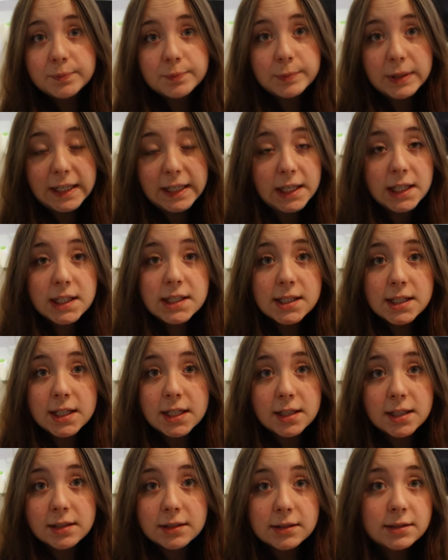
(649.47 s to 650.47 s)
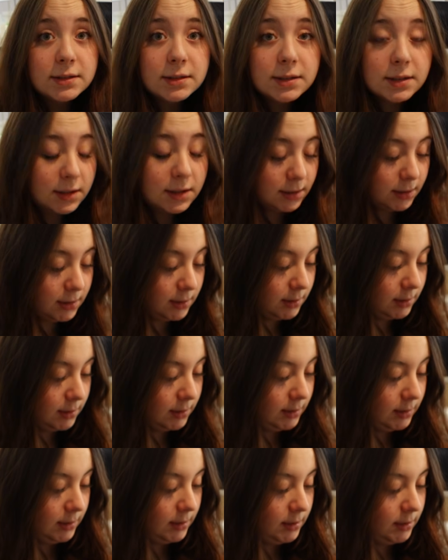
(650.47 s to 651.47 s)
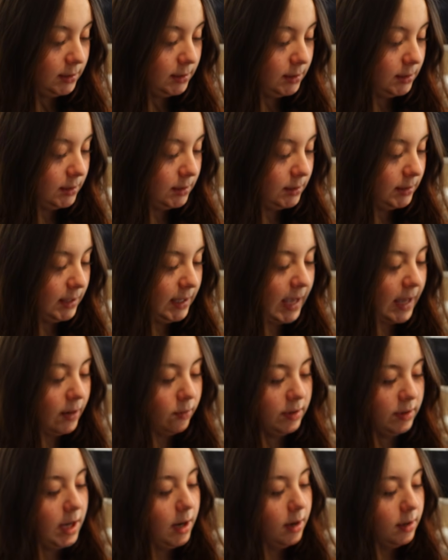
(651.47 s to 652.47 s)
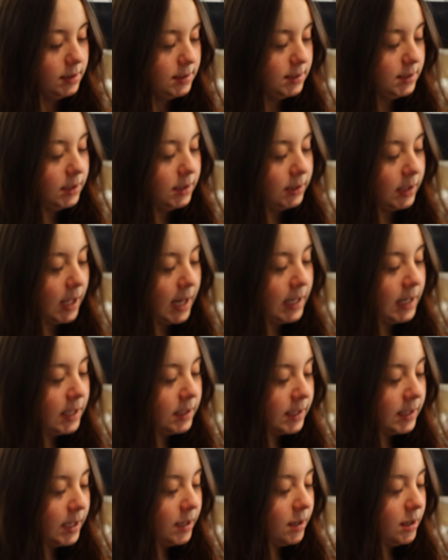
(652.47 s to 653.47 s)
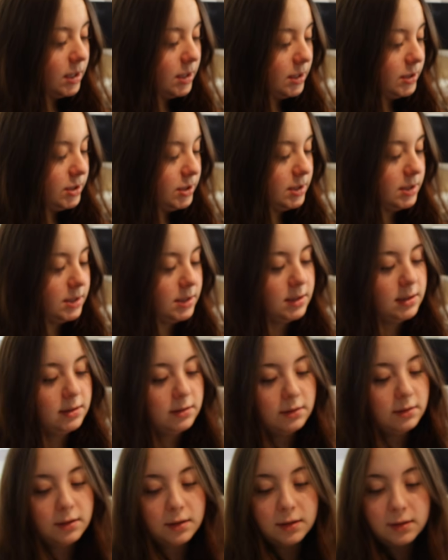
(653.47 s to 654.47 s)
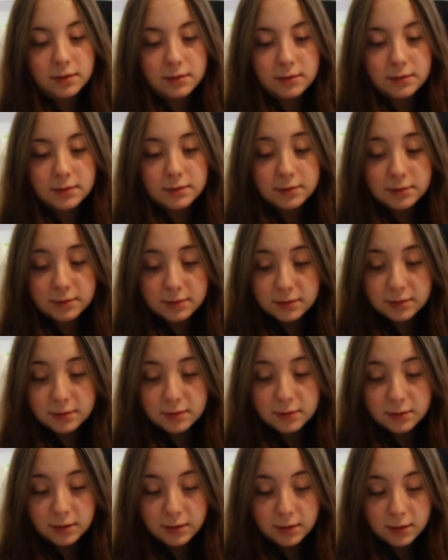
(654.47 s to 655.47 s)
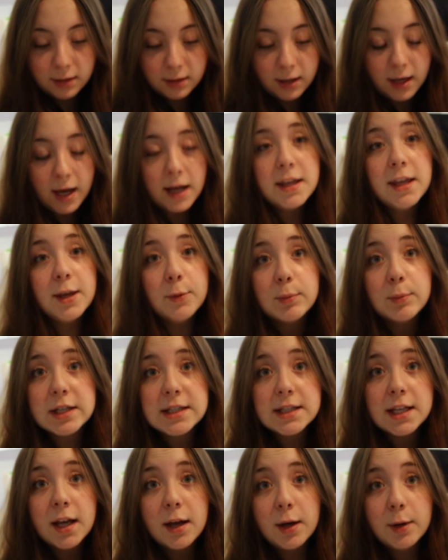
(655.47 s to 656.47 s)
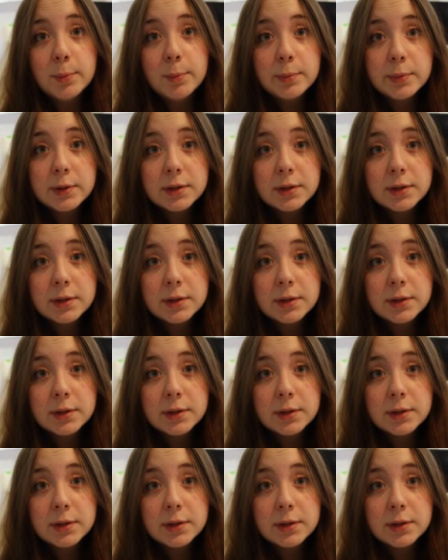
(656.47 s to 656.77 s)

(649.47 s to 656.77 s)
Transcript: piece and like I don't care. It's the lining layer, it's just ugh. I keep messing up.